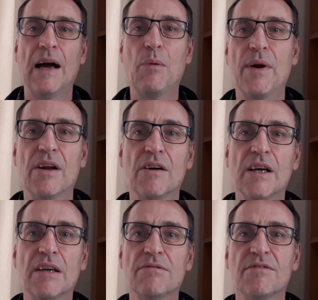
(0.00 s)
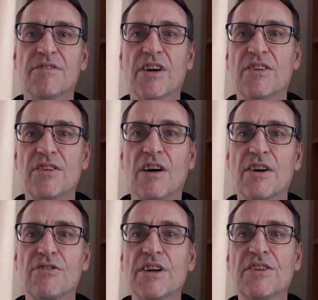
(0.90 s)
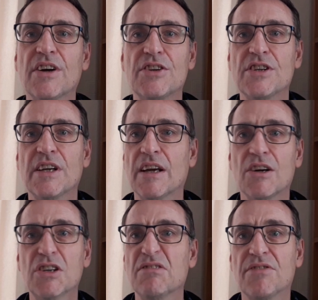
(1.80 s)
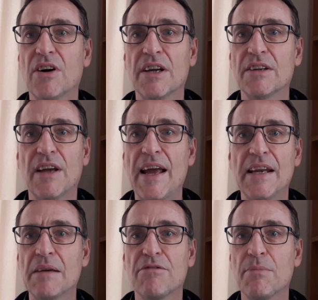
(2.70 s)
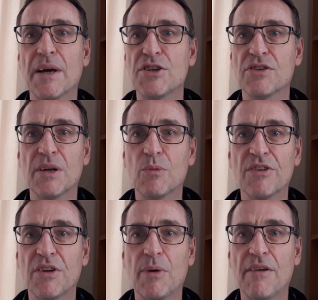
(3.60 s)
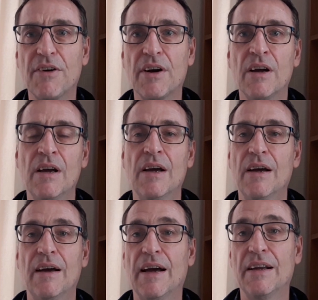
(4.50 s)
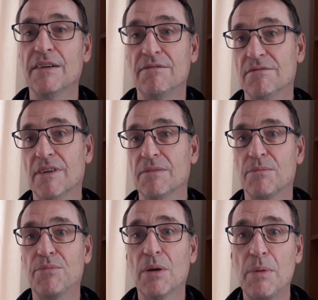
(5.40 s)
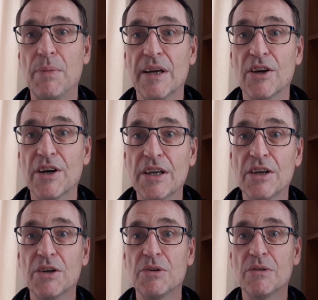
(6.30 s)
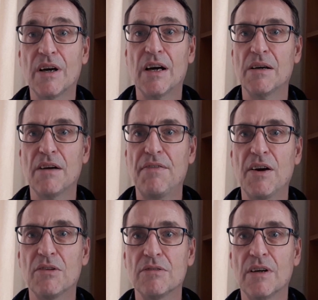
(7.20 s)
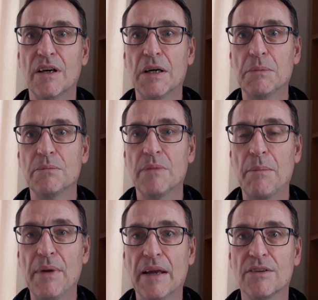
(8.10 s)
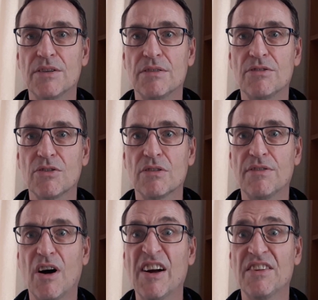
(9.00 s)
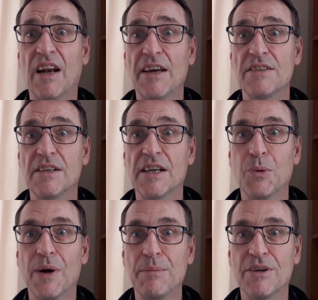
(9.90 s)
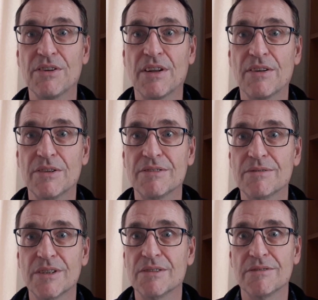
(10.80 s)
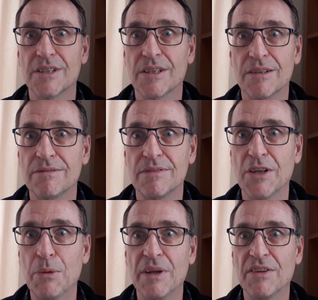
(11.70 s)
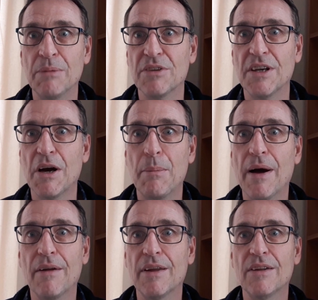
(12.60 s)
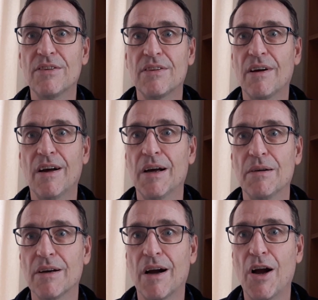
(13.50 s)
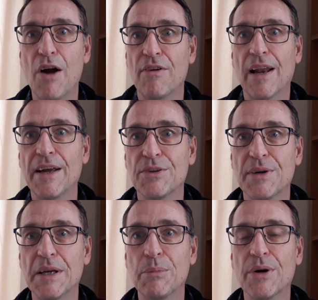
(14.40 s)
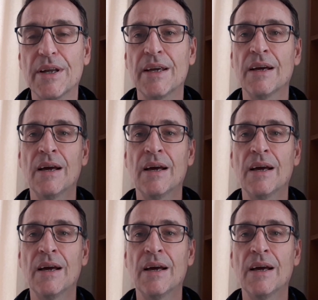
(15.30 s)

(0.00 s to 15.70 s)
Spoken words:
And when I first started researching it, I couldn't find any information on it whatsoever. And probably like you, I felt a bit sort of isolated in a way because I thought, well, you know, nobody seems to know about this. I can't relate to anybody.